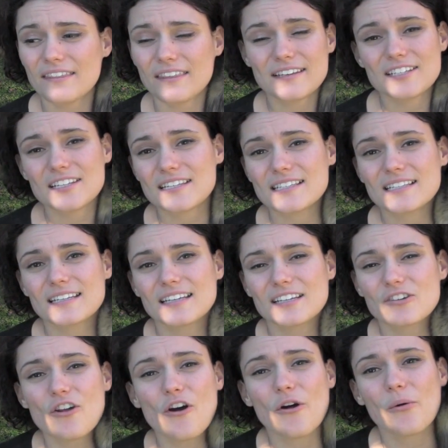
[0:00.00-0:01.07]
they just
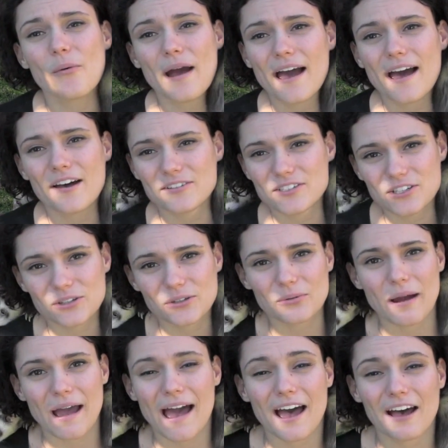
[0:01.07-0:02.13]
know how to
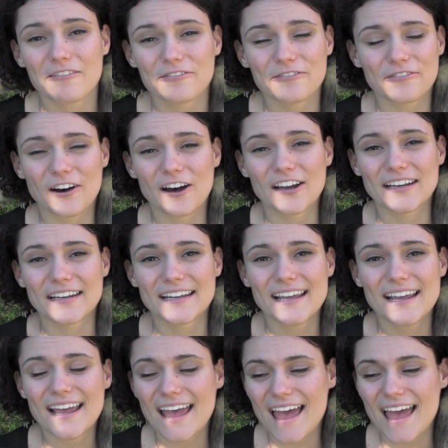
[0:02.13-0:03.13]
have fun